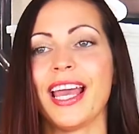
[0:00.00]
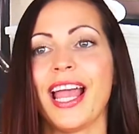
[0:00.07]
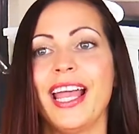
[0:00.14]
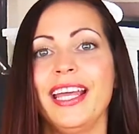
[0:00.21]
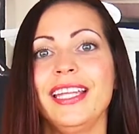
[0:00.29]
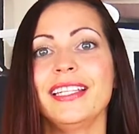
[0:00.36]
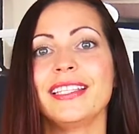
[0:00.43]

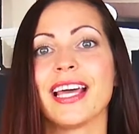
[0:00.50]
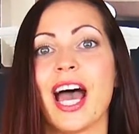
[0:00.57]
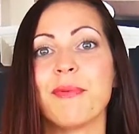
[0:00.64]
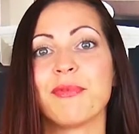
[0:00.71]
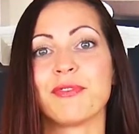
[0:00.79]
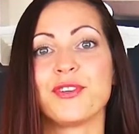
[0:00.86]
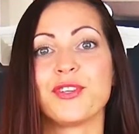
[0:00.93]
Any
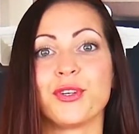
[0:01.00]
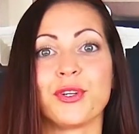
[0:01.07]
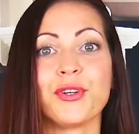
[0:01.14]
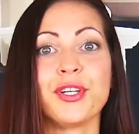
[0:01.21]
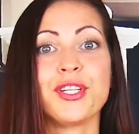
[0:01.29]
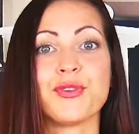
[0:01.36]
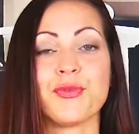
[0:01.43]
type of
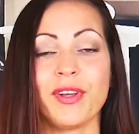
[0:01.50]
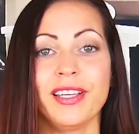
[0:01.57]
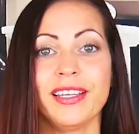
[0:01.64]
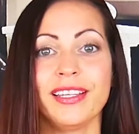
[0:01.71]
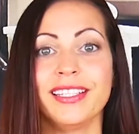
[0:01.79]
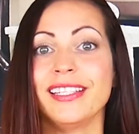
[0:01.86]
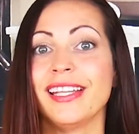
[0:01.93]
sugary
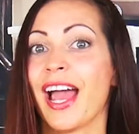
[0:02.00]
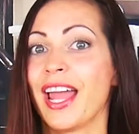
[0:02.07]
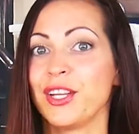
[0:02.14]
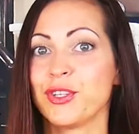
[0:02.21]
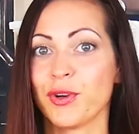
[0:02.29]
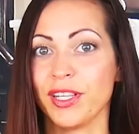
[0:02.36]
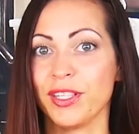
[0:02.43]
drink
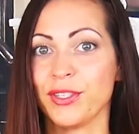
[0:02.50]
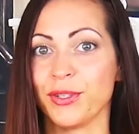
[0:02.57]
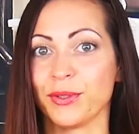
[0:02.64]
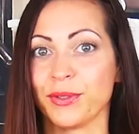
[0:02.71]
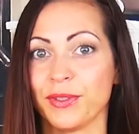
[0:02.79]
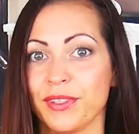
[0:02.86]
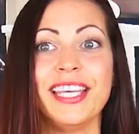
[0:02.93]
dehydrates
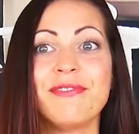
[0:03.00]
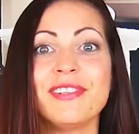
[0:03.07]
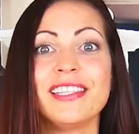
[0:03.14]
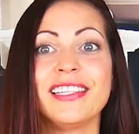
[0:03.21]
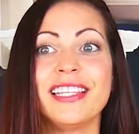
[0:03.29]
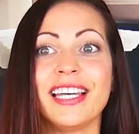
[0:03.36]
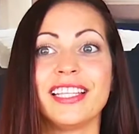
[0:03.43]
you.
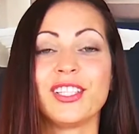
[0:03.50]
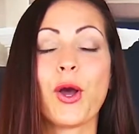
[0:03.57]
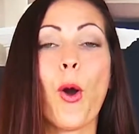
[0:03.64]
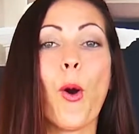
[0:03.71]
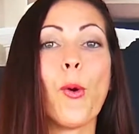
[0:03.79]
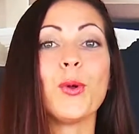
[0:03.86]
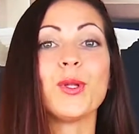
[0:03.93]
Even the
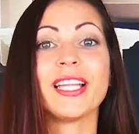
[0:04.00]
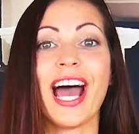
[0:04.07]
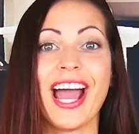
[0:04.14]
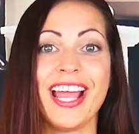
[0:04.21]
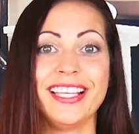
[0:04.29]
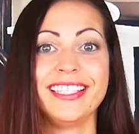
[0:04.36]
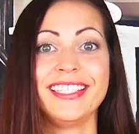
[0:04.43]
cold
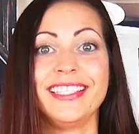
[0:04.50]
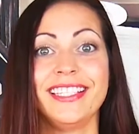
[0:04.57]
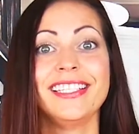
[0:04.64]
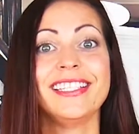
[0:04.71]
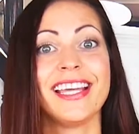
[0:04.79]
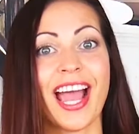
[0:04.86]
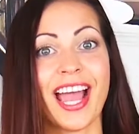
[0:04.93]
iced
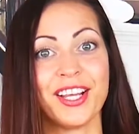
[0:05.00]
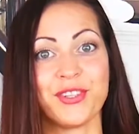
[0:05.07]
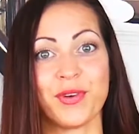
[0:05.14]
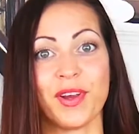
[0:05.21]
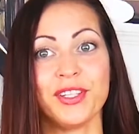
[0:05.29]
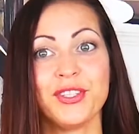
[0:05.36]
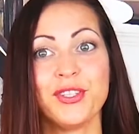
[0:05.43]
tea
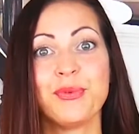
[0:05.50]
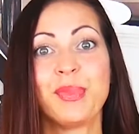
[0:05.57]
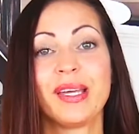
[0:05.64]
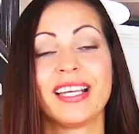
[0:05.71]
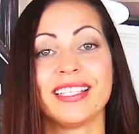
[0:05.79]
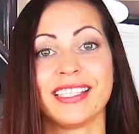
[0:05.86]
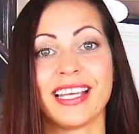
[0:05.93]
dehydrates you
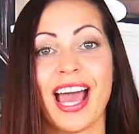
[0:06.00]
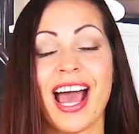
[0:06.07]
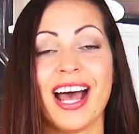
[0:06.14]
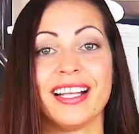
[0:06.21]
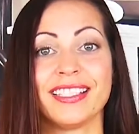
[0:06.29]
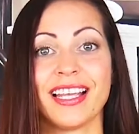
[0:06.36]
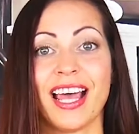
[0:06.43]
because it
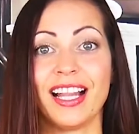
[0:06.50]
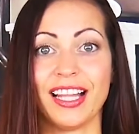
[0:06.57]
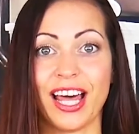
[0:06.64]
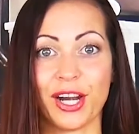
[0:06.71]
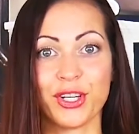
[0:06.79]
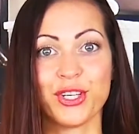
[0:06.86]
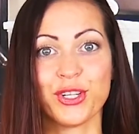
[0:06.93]
has a
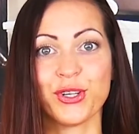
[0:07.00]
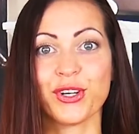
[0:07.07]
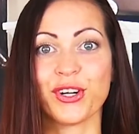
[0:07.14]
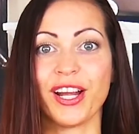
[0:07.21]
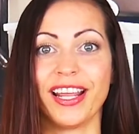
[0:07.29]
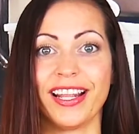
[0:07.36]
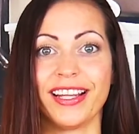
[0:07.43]
lot of
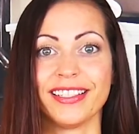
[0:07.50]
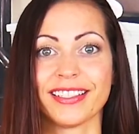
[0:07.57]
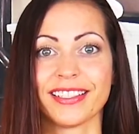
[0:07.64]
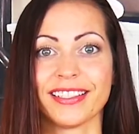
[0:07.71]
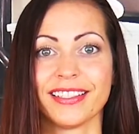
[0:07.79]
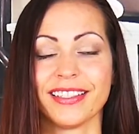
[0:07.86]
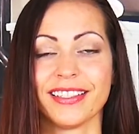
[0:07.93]
sugar in it.
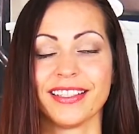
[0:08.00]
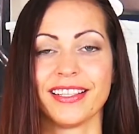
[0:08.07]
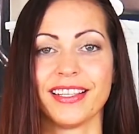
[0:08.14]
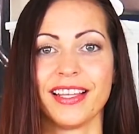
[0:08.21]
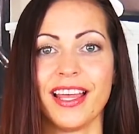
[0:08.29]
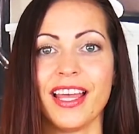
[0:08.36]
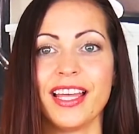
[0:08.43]

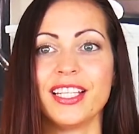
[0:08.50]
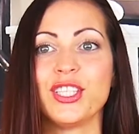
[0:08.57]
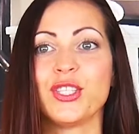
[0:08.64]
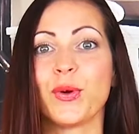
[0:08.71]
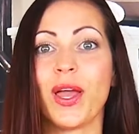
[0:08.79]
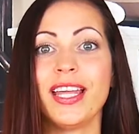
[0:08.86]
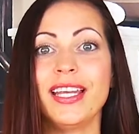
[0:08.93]

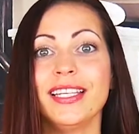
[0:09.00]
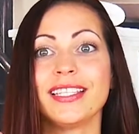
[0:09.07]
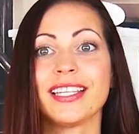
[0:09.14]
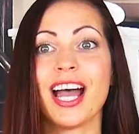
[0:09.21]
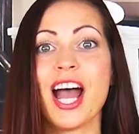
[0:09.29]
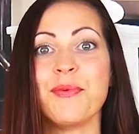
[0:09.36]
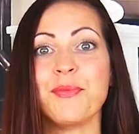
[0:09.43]
So
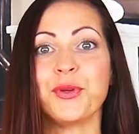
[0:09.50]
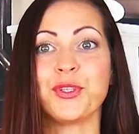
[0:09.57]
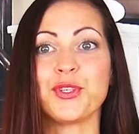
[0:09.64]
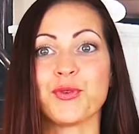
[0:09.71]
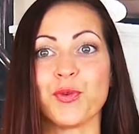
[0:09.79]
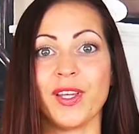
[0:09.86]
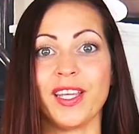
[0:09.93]
anytime you
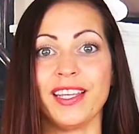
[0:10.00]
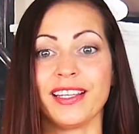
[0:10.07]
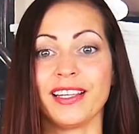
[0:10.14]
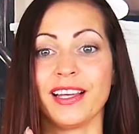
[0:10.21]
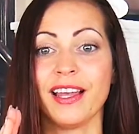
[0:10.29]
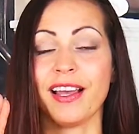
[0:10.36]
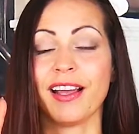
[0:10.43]

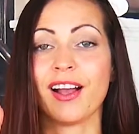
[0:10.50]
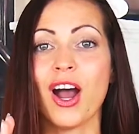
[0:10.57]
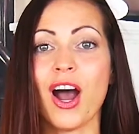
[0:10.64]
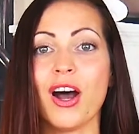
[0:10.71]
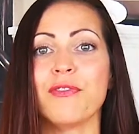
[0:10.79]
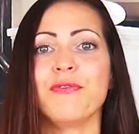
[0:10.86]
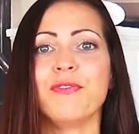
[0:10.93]
drink
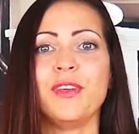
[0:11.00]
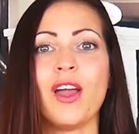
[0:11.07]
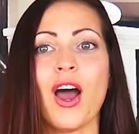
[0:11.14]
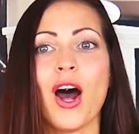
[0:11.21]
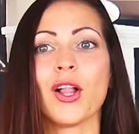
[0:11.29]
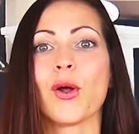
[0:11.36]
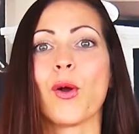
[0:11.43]
coffee,
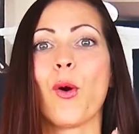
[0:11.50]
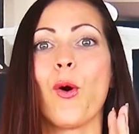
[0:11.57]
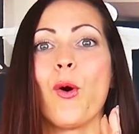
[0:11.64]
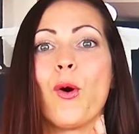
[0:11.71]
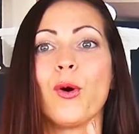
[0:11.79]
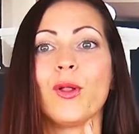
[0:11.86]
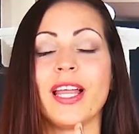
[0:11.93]

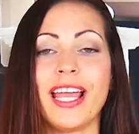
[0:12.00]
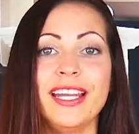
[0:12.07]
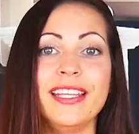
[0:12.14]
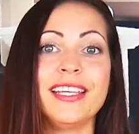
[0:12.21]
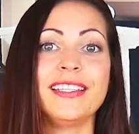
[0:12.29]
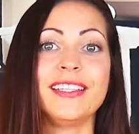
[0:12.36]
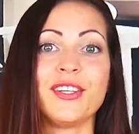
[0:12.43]
alcohol,
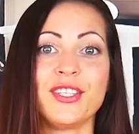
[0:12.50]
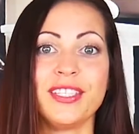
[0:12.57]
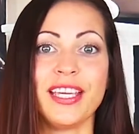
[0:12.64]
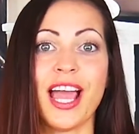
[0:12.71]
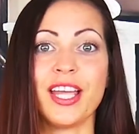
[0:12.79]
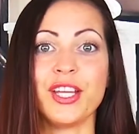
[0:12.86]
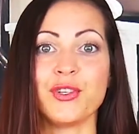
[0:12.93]
anything that is
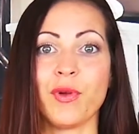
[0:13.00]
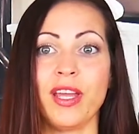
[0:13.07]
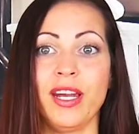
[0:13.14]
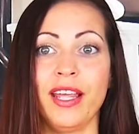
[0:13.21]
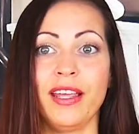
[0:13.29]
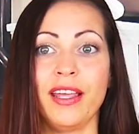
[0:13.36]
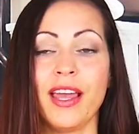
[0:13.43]

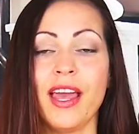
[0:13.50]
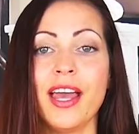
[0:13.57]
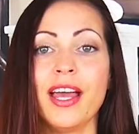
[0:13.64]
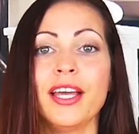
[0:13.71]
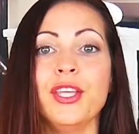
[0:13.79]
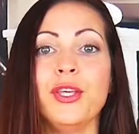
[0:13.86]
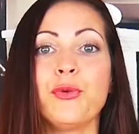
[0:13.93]
dehydrating,
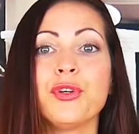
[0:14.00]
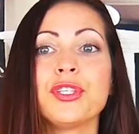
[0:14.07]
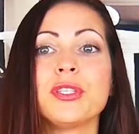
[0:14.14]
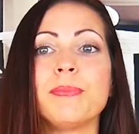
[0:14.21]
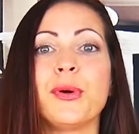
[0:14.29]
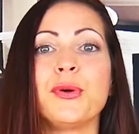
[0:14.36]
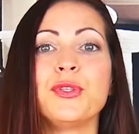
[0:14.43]
you are
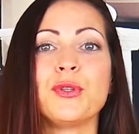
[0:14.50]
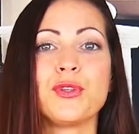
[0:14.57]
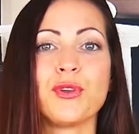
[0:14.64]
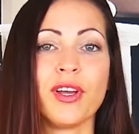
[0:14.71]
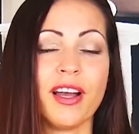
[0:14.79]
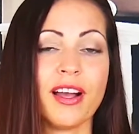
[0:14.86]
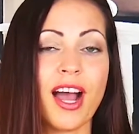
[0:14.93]
supposed to
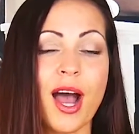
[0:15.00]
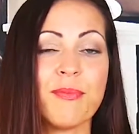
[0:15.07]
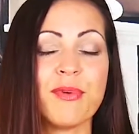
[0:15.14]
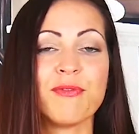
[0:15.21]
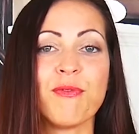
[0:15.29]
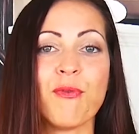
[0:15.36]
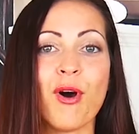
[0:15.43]
drink a cup
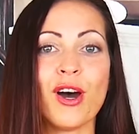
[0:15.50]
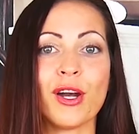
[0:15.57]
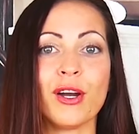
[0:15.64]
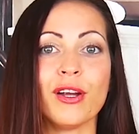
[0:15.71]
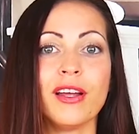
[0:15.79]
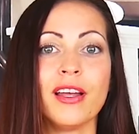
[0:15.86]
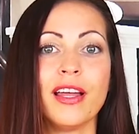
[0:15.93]
of
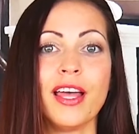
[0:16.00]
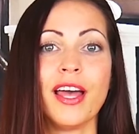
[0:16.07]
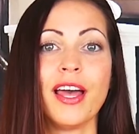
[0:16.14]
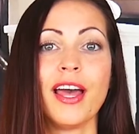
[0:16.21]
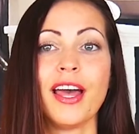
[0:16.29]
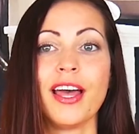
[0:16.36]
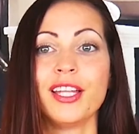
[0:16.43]
water
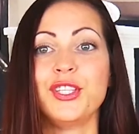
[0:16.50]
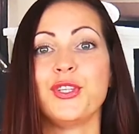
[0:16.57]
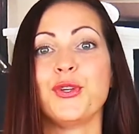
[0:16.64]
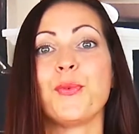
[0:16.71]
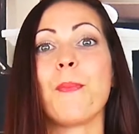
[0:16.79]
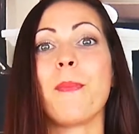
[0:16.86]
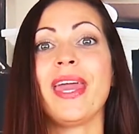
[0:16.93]

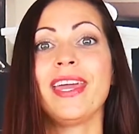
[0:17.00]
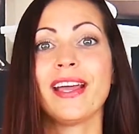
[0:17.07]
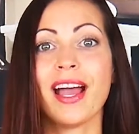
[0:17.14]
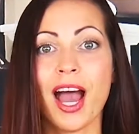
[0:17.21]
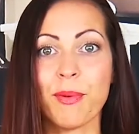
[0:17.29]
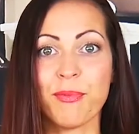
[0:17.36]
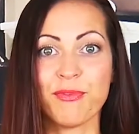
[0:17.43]
to
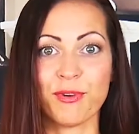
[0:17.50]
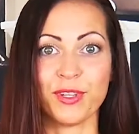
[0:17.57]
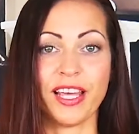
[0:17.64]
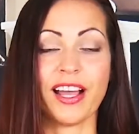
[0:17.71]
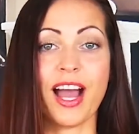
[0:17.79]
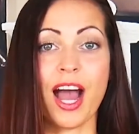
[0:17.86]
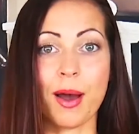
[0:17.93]
make up for
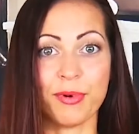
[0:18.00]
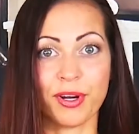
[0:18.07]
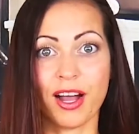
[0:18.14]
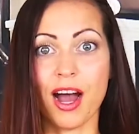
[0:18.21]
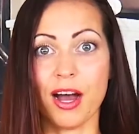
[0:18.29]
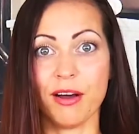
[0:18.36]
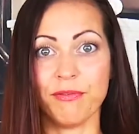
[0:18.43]
that cup of
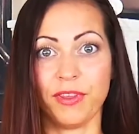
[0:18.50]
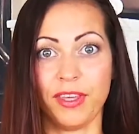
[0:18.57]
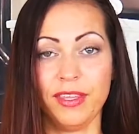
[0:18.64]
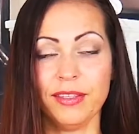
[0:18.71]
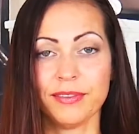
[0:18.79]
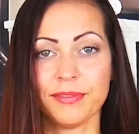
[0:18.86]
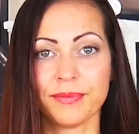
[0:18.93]

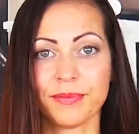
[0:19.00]
coffee,